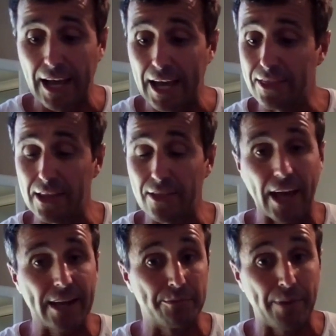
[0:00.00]
and then
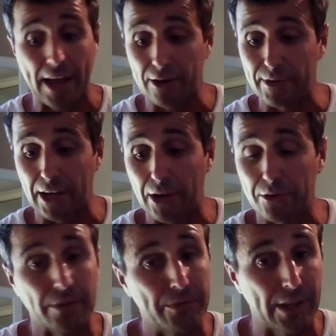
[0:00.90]
they powder
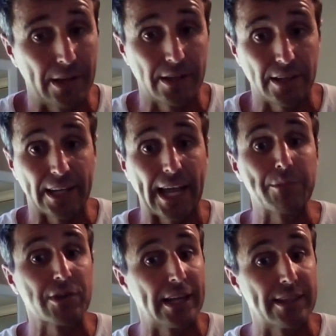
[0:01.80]
them. Then they
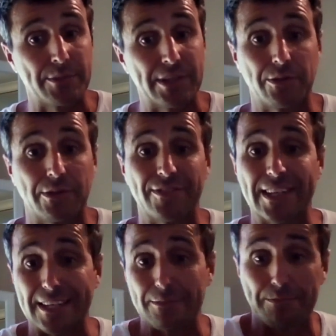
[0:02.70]
encapsulate them into a
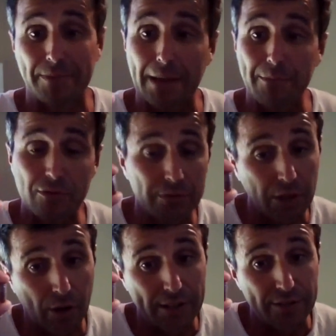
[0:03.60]
vegan capsule,
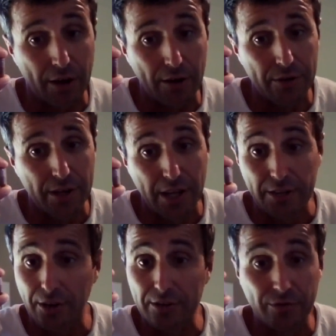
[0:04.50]
like so.
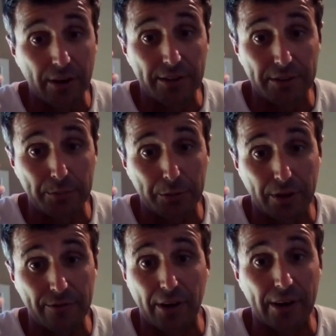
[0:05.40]
So it's very simple
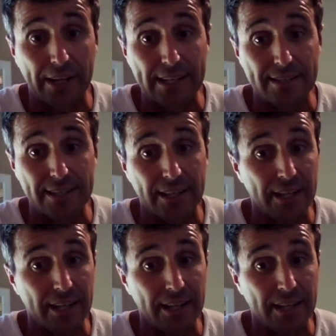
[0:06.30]
and very easy.